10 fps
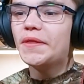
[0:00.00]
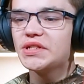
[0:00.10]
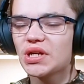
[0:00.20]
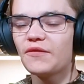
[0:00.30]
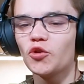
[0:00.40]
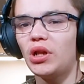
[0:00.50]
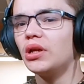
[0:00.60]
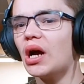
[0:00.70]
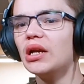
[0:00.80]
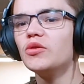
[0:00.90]
the software,
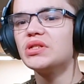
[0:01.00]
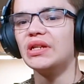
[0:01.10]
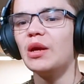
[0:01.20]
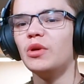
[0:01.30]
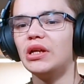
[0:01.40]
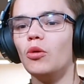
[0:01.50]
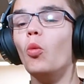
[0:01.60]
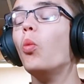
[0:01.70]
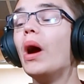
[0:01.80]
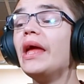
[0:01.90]
Elgato is naming it
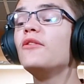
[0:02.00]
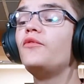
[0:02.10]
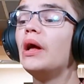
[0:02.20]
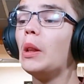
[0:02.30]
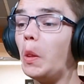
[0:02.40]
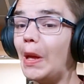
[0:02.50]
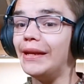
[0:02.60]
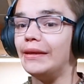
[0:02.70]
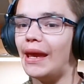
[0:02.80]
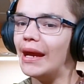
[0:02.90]
Wave
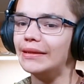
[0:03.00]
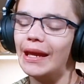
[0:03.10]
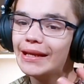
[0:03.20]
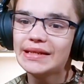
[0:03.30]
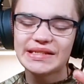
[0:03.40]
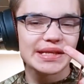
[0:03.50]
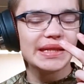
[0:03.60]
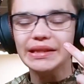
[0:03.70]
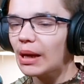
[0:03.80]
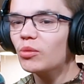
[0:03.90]
Link, and it is
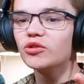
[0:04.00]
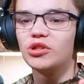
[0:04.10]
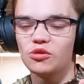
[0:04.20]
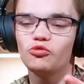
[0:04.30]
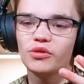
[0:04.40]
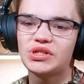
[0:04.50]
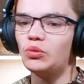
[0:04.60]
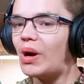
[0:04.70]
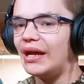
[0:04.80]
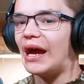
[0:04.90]
the number 2 reason
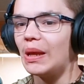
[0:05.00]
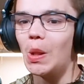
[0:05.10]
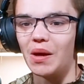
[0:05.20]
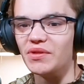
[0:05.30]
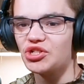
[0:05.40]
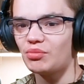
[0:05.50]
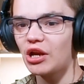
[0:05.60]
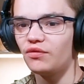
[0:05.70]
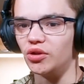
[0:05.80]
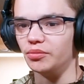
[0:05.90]
why I love this
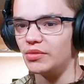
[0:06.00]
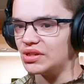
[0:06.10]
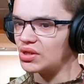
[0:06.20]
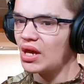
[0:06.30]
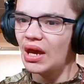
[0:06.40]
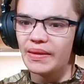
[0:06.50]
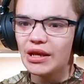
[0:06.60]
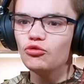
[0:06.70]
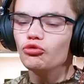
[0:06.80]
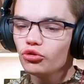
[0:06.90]
microphone, because
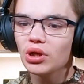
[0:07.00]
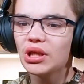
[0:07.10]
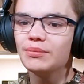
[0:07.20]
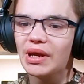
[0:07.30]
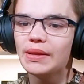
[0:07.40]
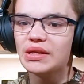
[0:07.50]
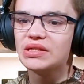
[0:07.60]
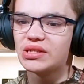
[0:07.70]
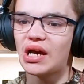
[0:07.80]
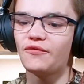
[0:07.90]
they really made this
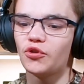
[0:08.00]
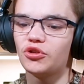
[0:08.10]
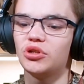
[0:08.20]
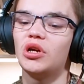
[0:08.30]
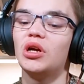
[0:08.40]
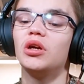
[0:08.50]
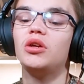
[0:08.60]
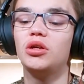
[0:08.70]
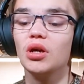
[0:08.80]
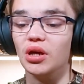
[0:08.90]
software
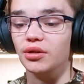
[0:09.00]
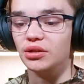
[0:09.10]
good.